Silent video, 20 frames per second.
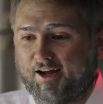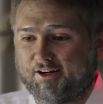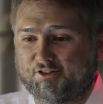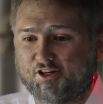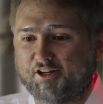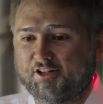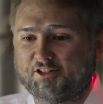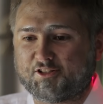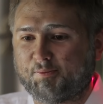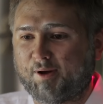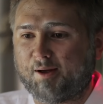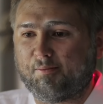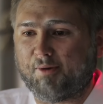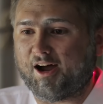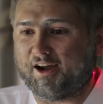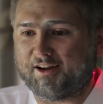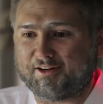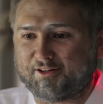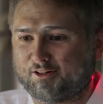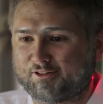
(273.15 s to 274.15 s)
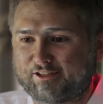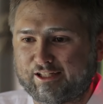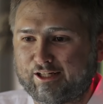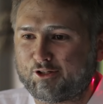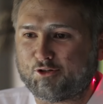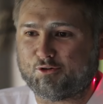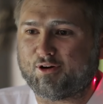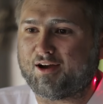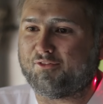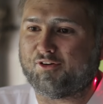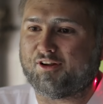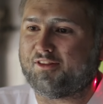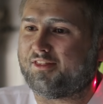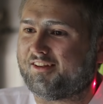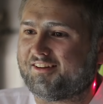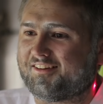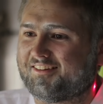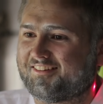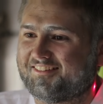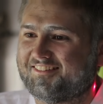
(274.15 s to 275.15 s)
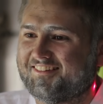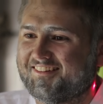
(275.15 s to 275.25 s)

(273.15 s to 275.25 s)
I changed my mind, I'll tell you everything.